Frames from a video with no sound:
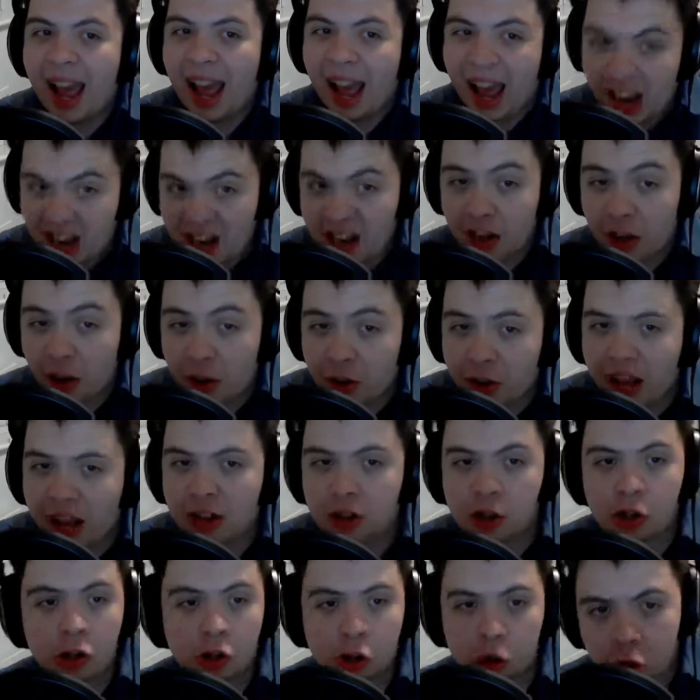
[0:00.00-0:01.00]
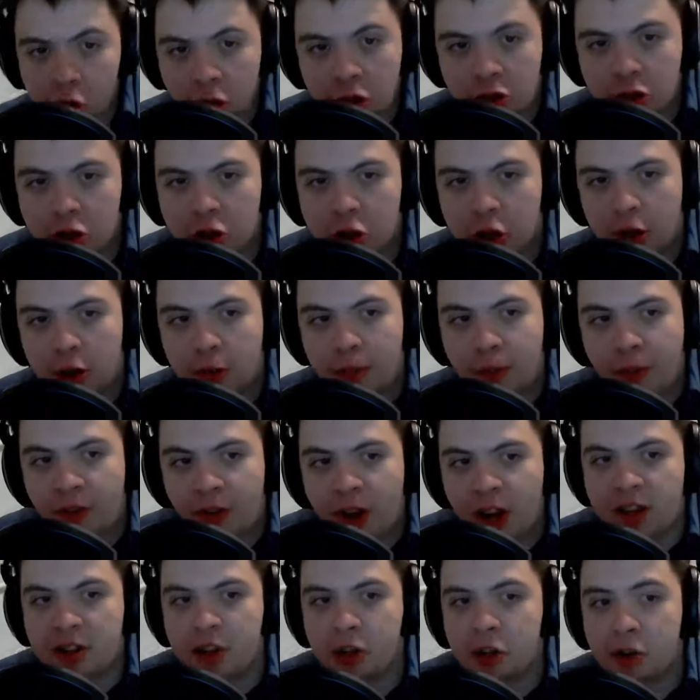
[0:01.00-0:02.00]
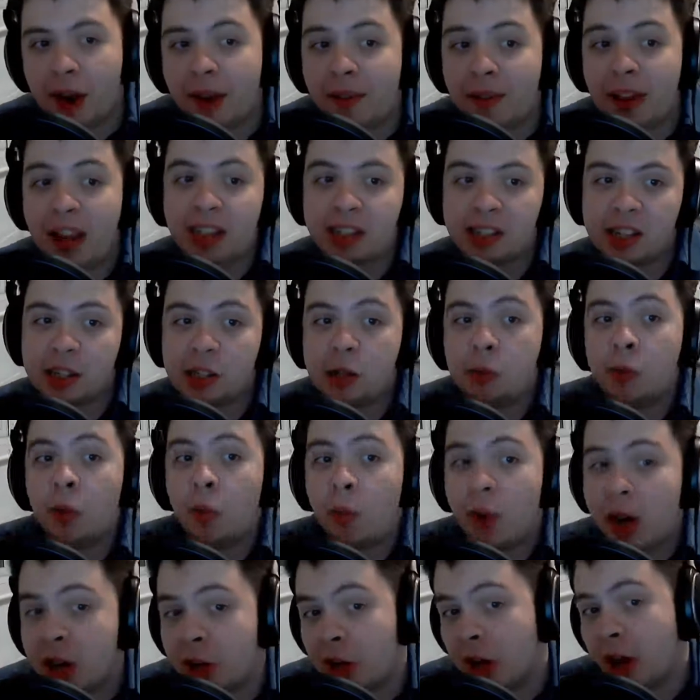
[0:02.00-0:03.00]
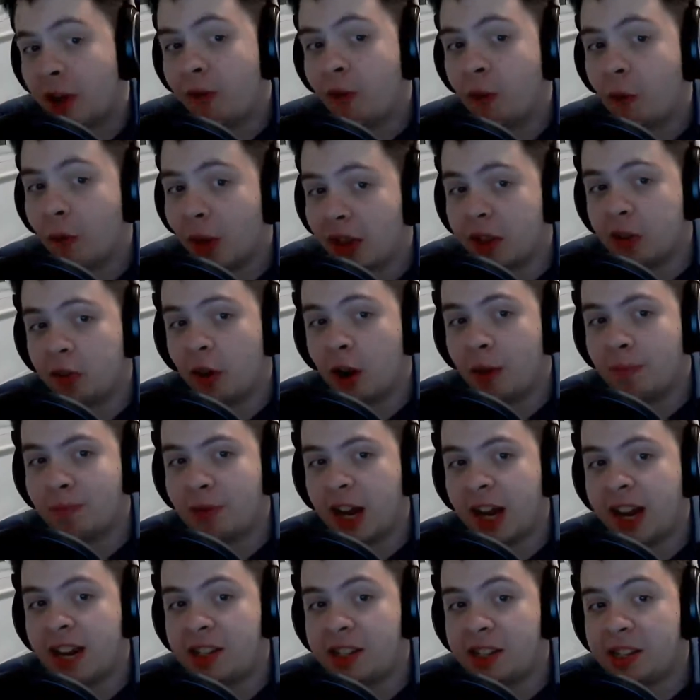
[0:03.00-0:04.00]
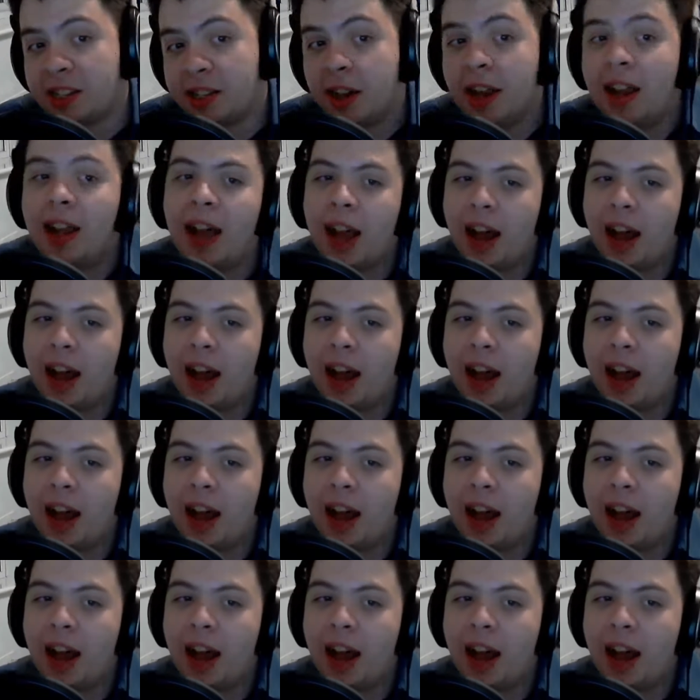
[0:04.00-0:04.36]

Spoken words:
Any location should do, provided you have access to a window for weather updates,